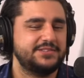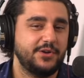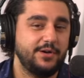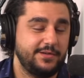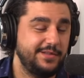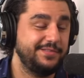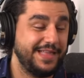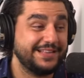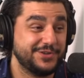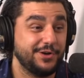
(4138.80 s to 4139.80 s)
song,
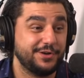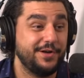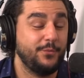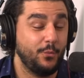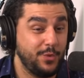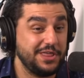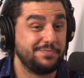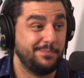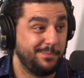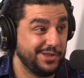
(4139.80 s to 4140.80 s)
that song
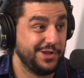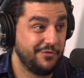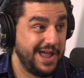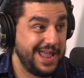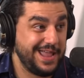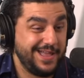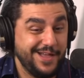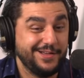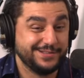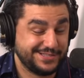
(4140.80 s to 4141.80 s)
with Billy Ray,
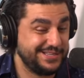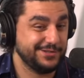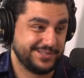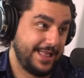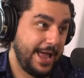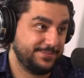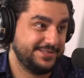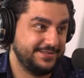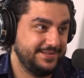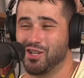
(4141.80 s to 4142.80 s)
still
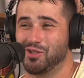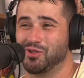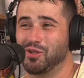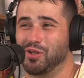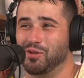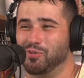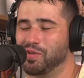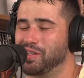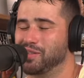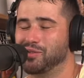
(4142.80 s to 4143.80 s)
slaps song
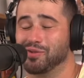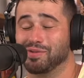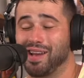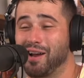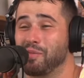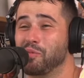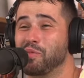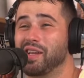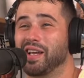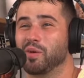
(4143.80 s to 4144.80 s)
went, dude. I remember
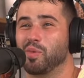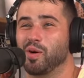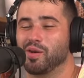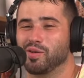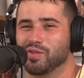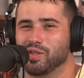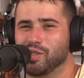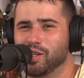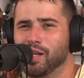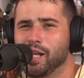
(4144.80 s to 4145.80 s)
being at a bar and all of a sudden you
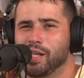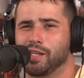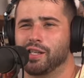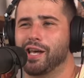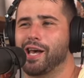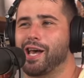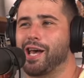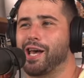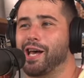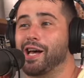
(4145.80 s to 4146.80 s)
hear,
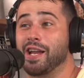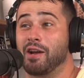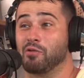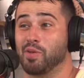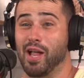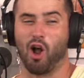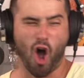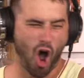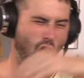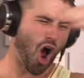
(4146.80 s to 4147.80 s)
yeah, and everyone would be like,
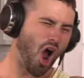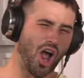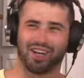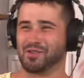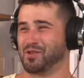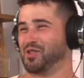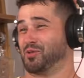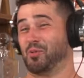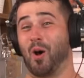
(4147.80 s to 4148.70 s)
oh, it was just yo.